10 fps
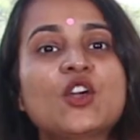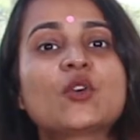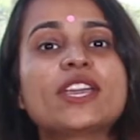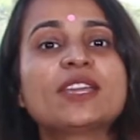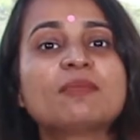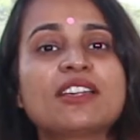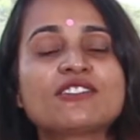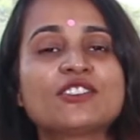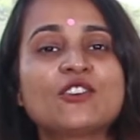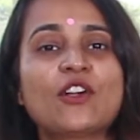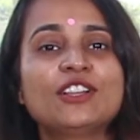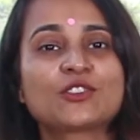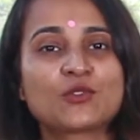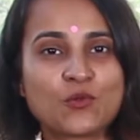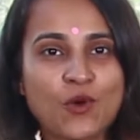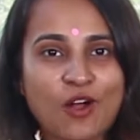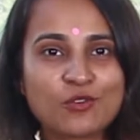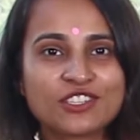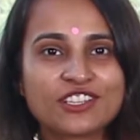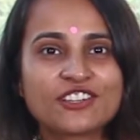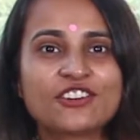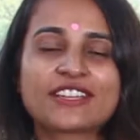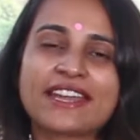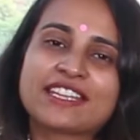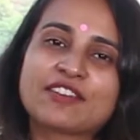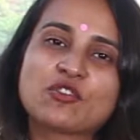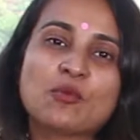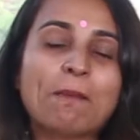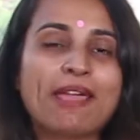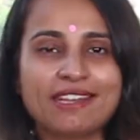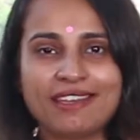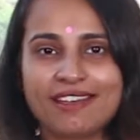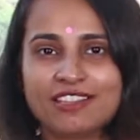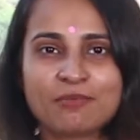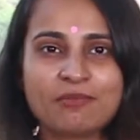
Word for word: Cooking in mustard oil throughout the year can give you many health